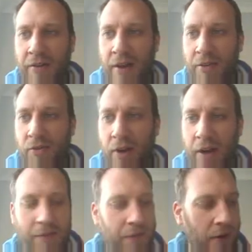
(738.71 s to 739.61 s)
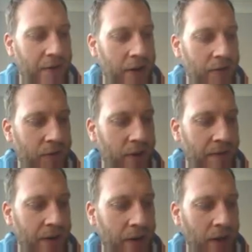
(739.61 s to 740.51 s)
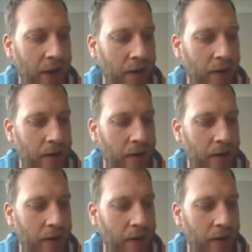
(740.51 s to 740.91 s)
So let's try add forever. Let's give that a go.